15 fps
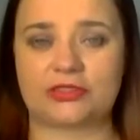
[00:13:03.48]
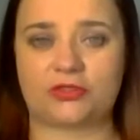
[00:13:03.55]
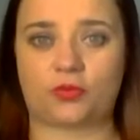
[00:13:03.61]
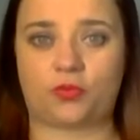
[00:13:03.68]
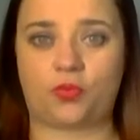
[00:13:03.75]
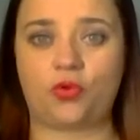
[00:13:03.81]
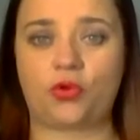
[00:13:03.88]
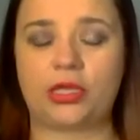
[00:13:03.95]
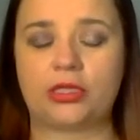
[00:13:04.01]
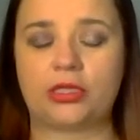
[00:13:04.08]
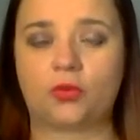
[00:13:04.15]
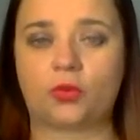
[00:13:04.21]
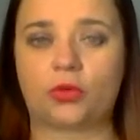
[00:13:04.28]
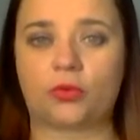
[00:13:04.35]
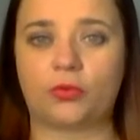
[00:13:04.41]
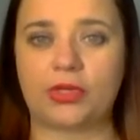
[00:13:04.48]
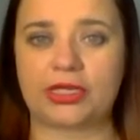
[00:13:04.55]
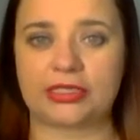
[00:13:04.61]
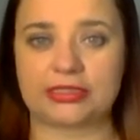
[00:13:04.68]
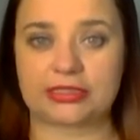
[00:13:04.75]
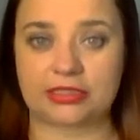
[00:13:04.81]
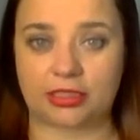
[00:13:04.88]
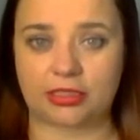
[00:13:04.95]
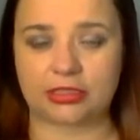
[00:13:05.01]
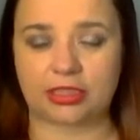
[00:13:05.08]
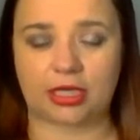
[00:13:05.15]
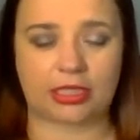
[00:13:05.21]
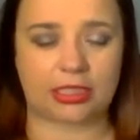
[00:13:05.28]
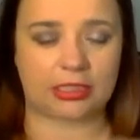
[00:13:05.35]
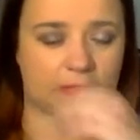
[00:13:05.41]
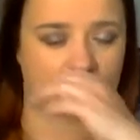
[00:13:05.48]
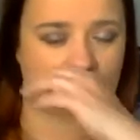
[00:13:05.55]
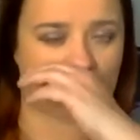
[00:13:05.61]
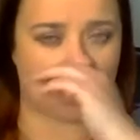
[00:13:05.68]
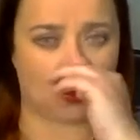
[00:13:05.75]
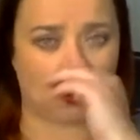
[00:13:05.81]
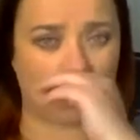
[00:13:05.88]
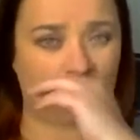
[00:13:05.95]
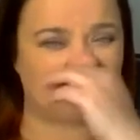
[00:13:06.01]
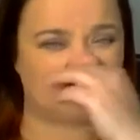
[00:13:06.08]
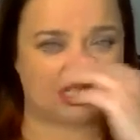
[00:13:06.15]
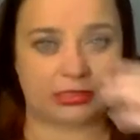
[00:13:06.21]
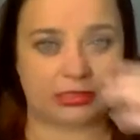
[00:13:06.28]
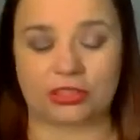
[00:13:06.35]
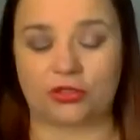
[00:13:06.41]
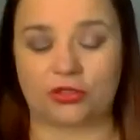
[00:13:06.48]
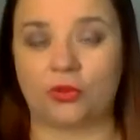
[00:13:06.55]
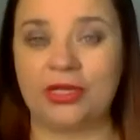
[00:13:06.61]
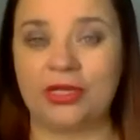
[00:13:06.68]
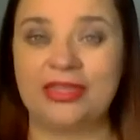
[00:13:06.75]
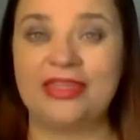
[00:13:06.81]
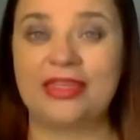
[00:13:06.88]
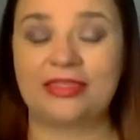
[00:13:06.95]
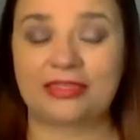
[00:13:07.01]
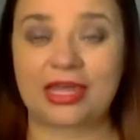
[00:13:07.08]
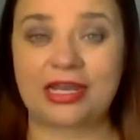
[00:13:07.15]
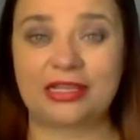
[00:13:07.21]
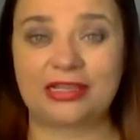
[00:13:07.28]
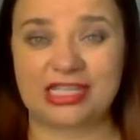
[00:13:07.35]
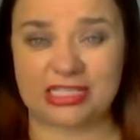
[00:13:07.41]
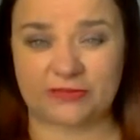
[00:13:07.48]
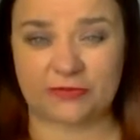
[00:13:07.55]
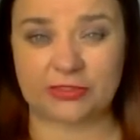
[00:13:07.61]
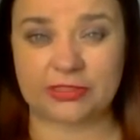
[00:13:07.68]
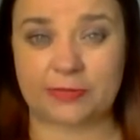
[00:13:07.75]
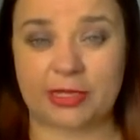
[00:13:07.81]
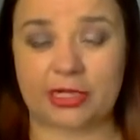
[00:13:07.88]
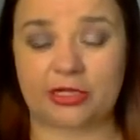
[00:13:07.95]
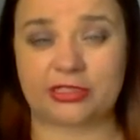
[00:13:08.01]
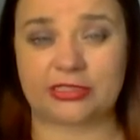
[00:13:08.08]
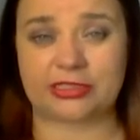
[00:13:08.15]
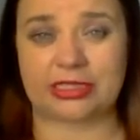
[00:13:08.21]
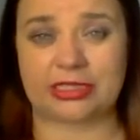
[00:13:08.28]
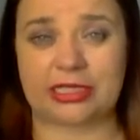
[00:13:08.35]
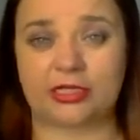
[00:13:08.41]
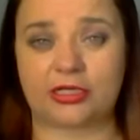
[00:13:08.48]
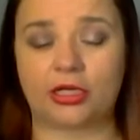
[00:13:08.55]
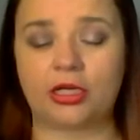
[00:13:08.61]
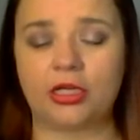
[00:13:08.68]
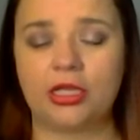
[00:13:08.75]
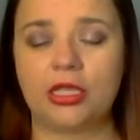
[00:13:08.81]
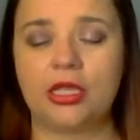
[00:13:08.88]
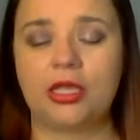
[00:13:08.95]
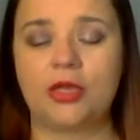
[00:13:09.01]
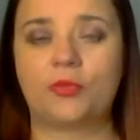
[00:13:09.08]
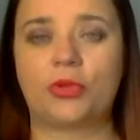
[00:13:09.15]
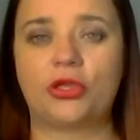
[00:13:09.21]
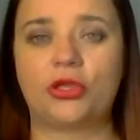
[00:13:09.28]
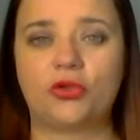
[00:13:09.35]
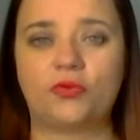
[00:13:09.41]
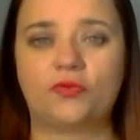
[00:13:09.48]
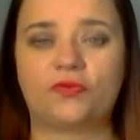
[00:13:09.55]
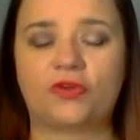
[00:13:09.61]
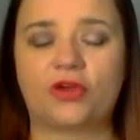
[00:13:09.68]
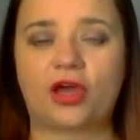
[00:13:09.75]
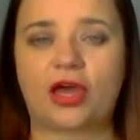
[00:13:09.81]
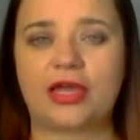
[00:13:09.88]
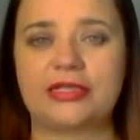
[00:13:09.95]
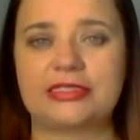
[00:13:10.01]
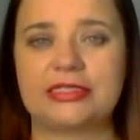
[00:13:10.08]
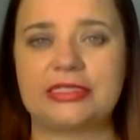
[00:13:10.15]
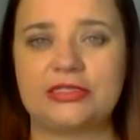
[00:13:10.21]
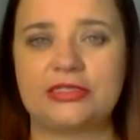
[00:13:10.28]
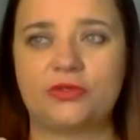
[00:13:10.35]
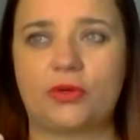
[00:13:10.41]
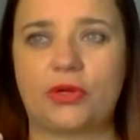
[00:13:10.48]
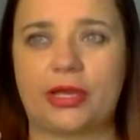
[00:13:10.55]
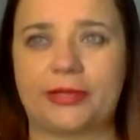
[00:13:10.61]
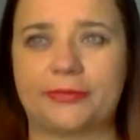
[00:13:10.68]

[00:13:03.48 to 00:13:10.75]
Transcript: to a point where we can start talking about what to do, that at least feels better as a leader. But you've got to